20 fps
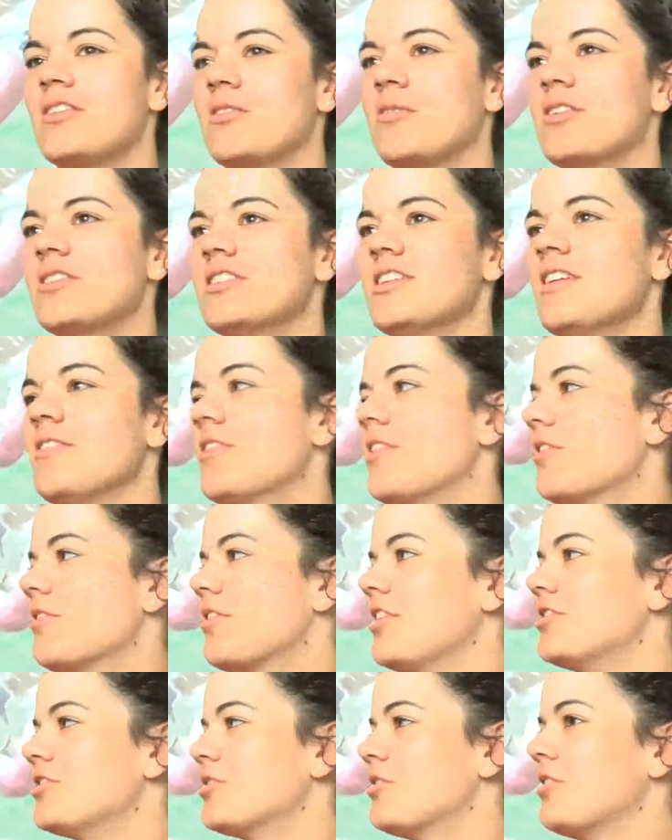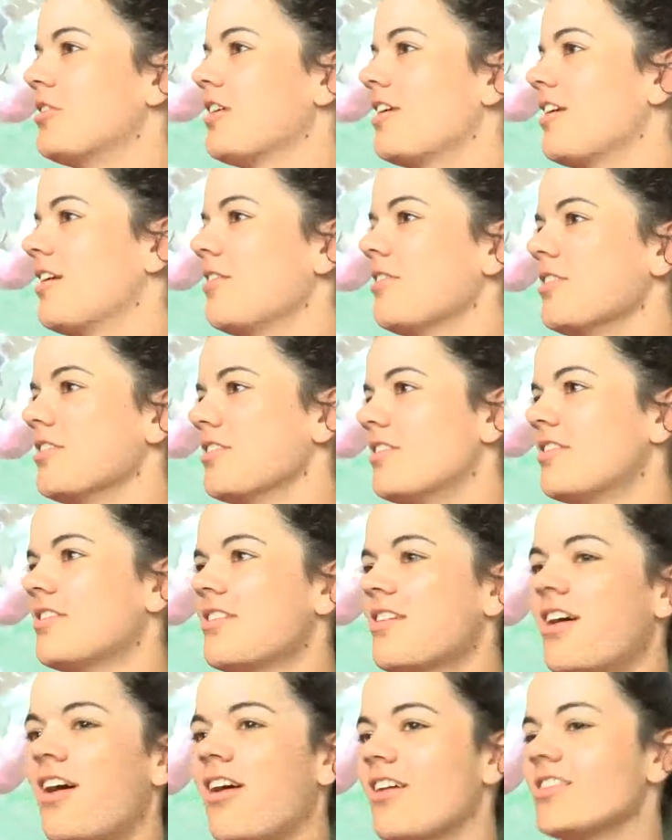it wasn't even a regional, and it was
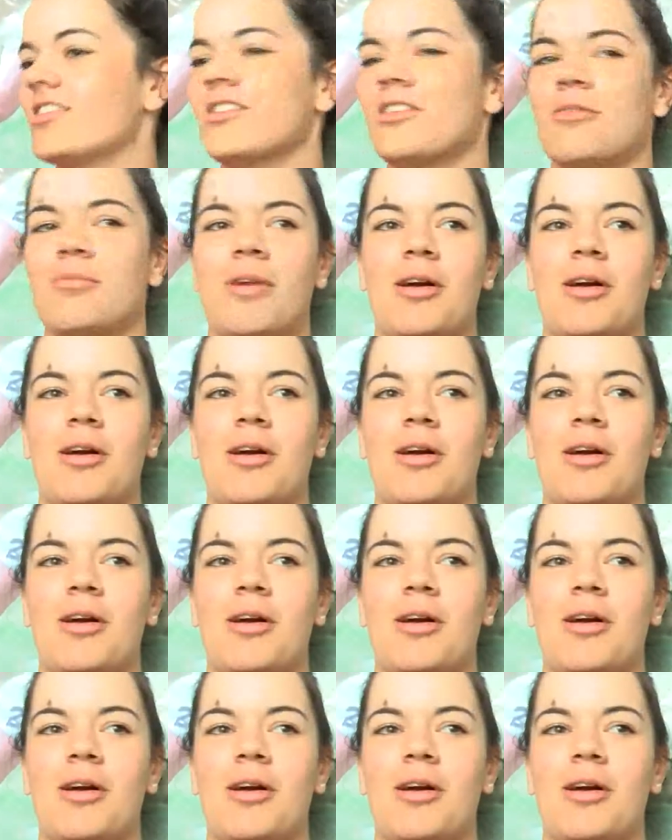awesome.